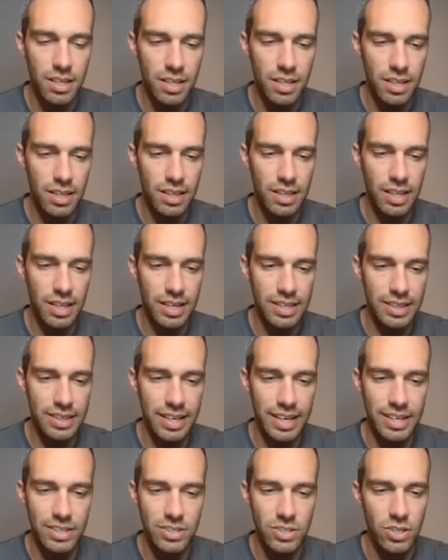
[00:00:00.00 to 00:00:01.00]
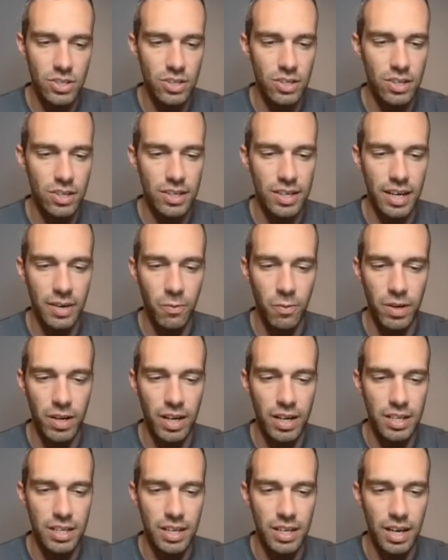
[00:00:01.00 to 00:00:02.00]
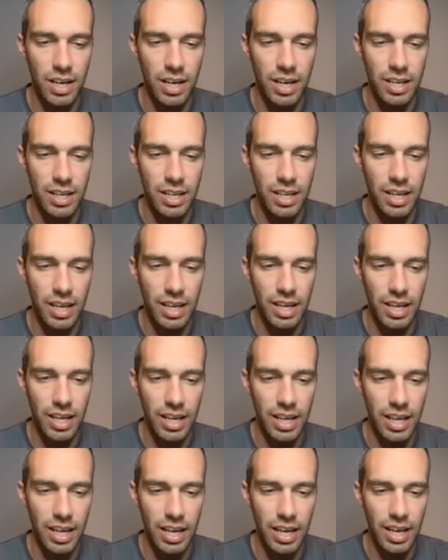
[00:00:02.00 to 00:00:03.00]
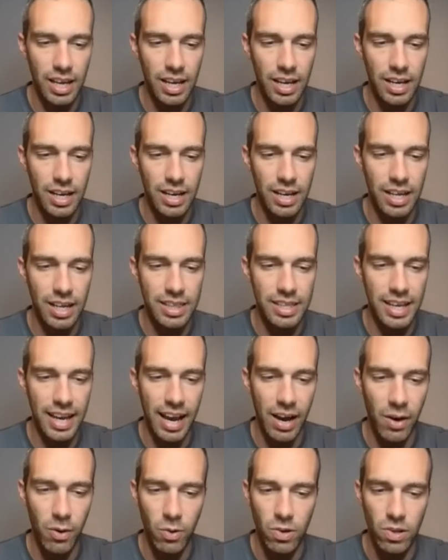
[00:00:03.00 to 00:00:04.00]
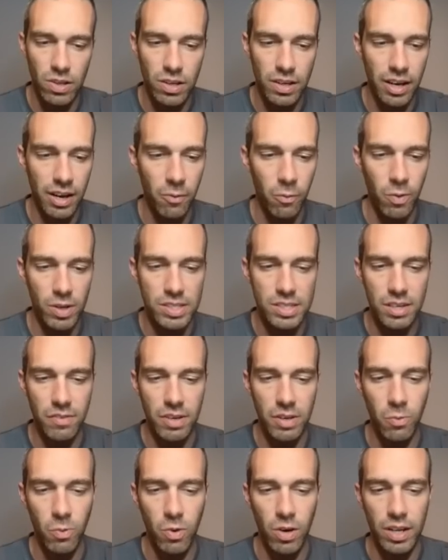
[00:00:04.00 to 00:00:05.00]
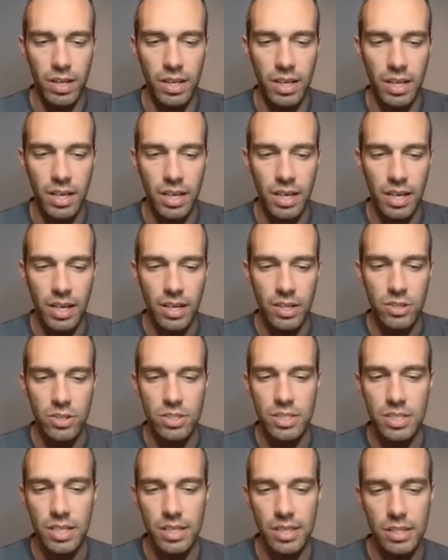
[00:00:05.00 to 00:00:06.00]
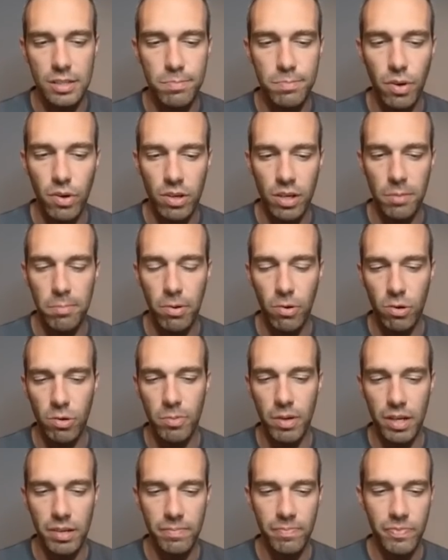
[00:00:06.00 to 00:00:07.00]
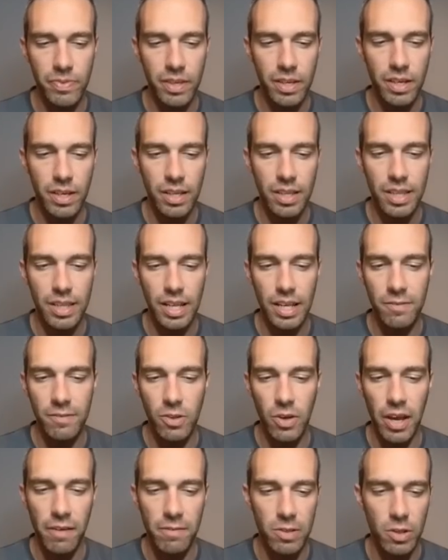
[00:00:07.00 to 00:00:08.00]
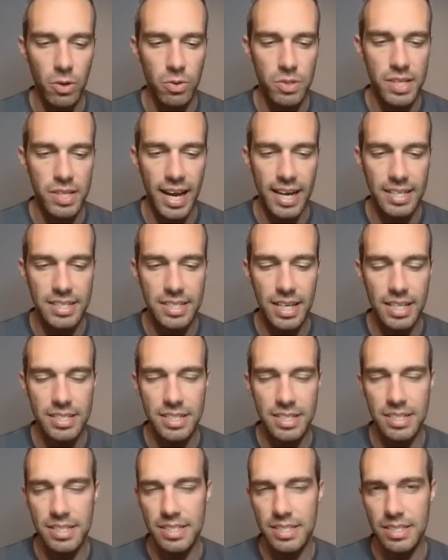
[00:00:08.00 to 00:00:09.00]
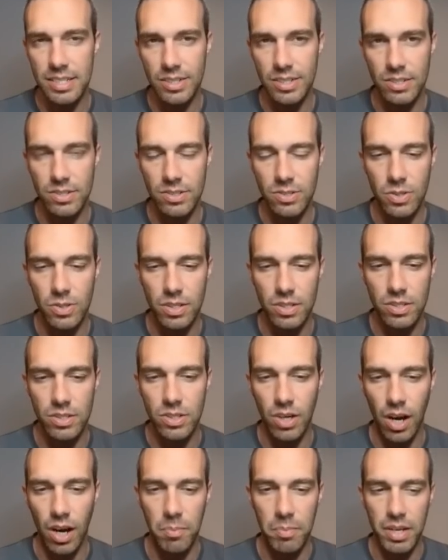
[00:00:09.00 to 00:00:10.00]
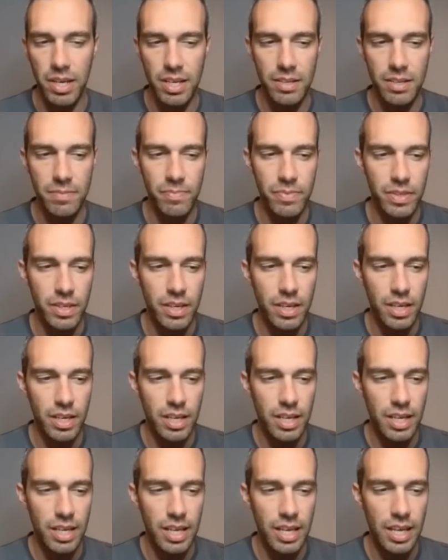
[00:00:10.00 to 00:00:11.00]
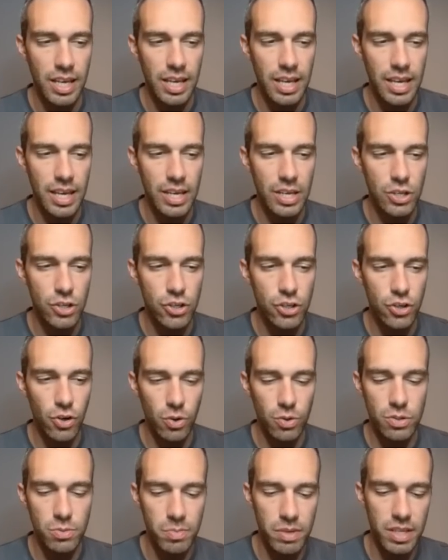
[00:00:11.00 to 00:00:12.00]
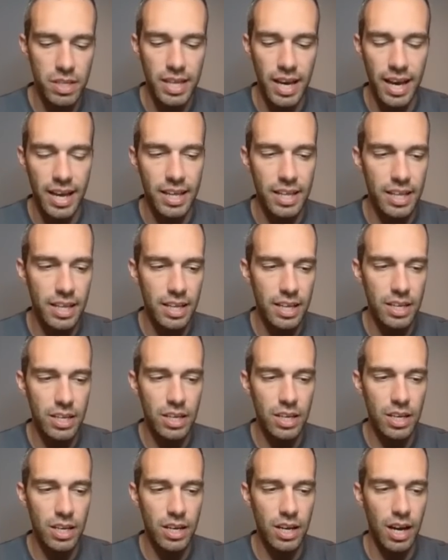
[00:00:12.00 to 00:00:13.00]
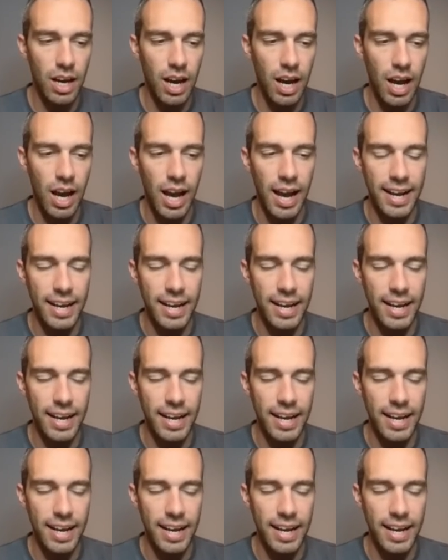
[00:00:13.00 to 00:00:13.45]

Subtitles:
like Lantern at 199 and the Owl at 171, just seeing these bulky Pokemon that even though they have low attack stats can still sort of dominate shows me that I gotta